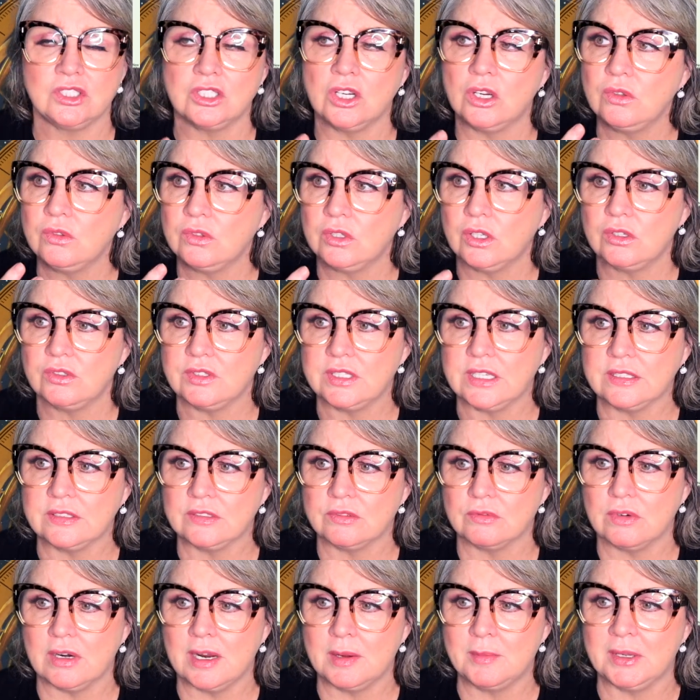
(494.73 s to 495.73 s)
Don't go down
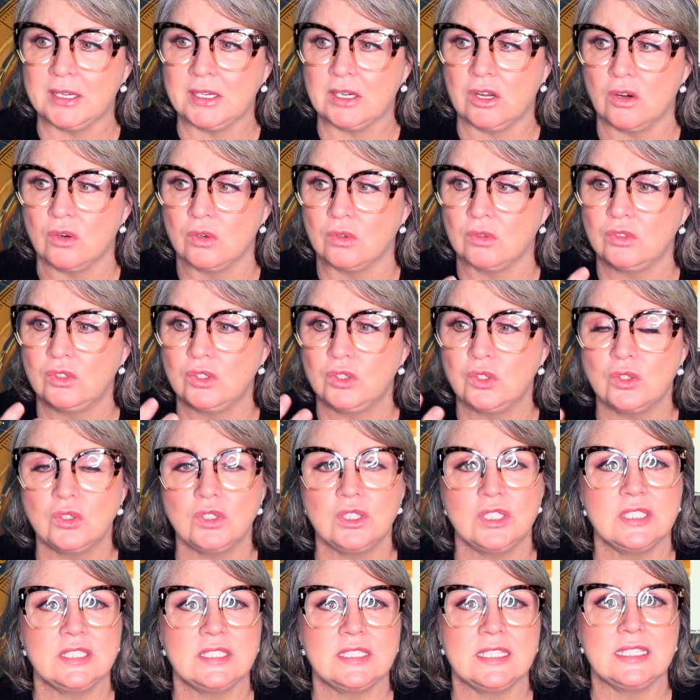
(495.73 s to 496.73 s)
the rabbit hole.
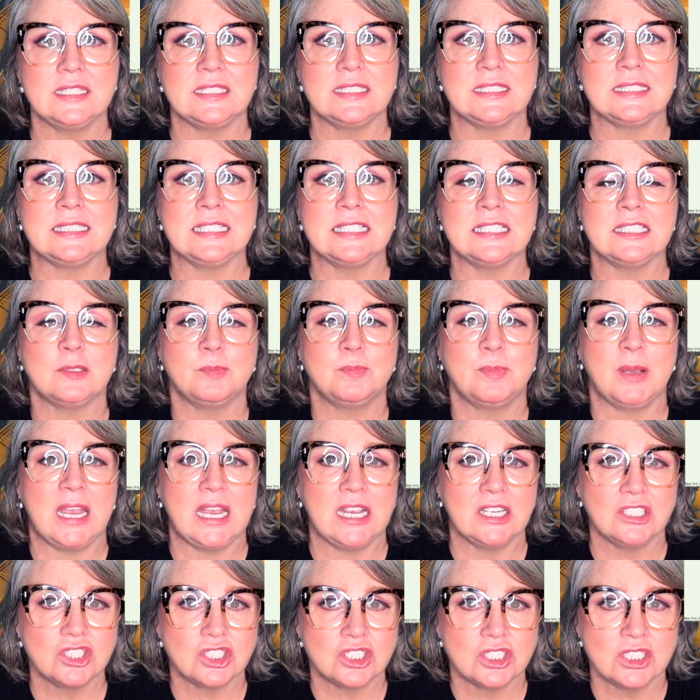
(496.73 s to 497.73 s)
Look at it
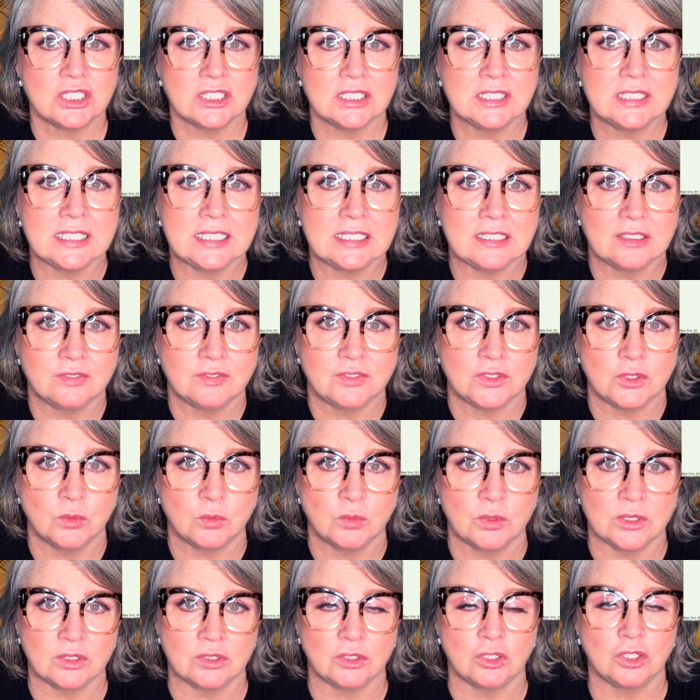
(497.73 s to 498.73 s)
dispassionately, if you
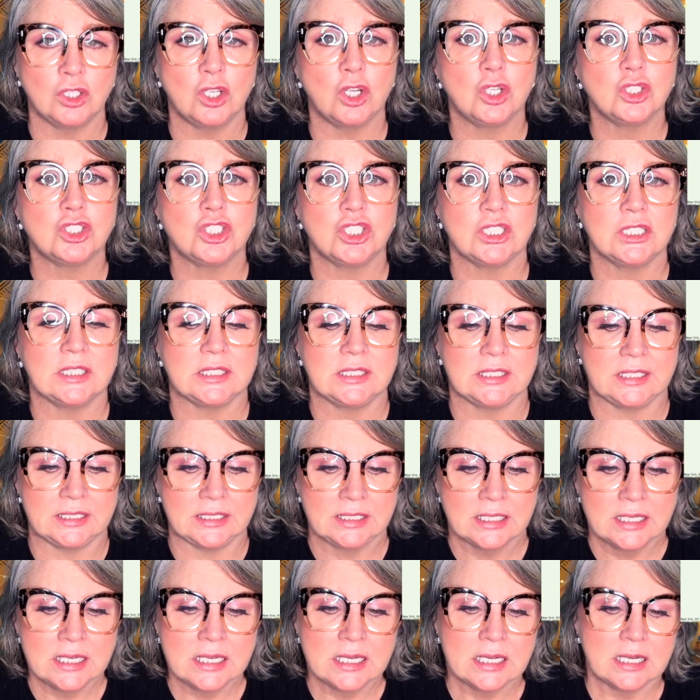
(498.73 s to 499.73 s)
will,
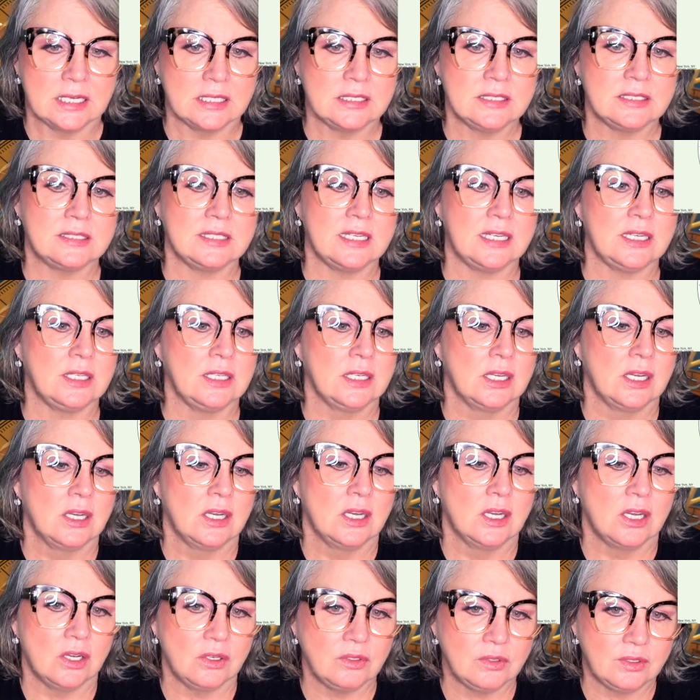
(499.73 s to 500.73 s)
logically, and say,
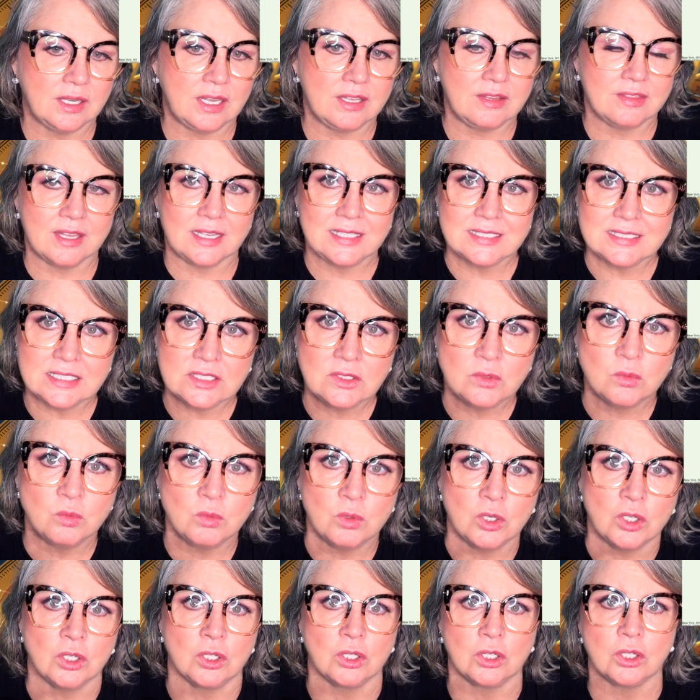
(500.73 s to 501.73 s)
okay, that didn't
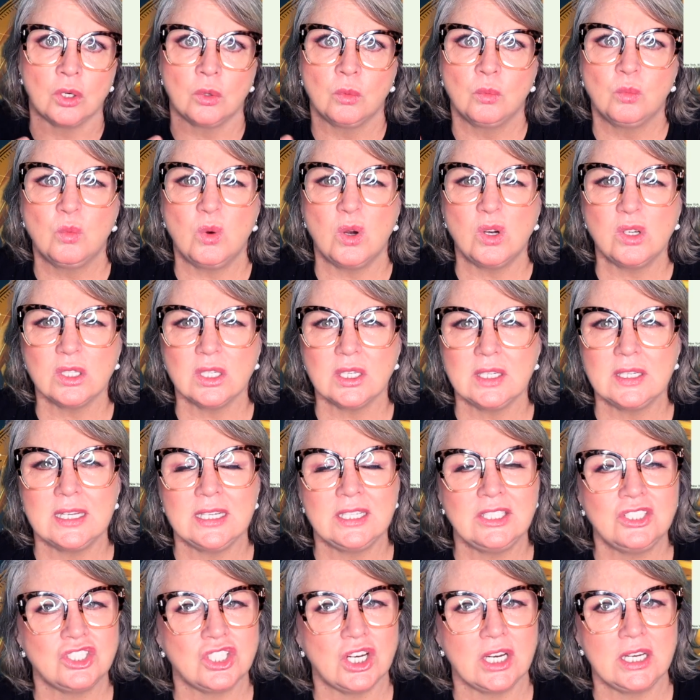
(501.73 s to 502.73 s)
work. What can
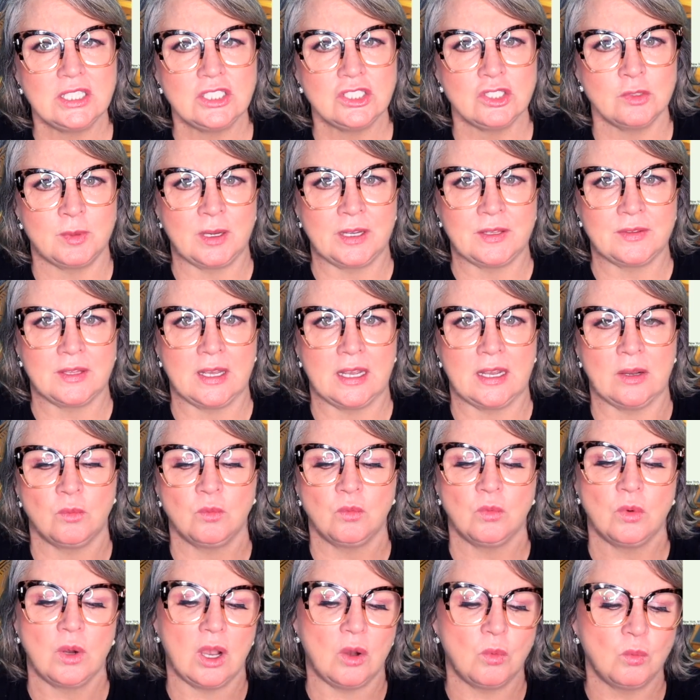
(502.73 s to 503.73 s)
I change about that?
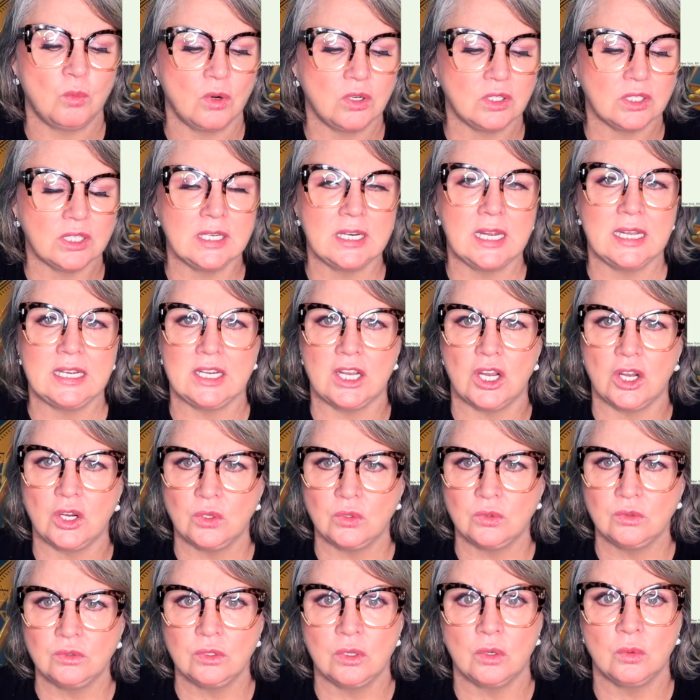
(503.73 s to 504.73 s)
What can I
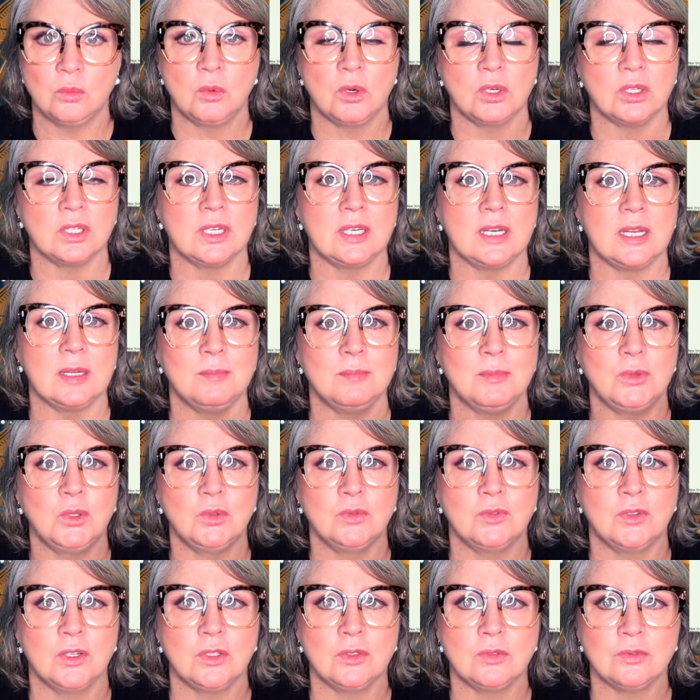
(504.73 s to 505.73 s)
own? What can I
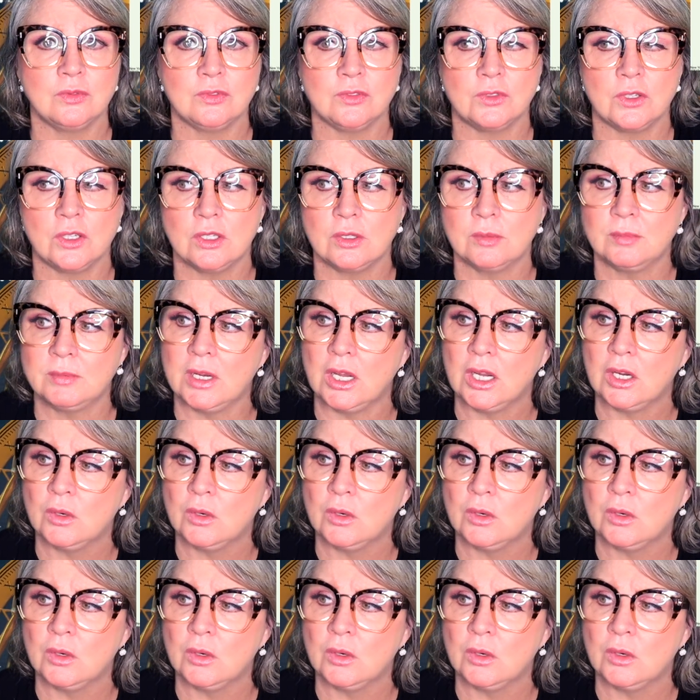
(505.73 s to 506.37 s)
move on from?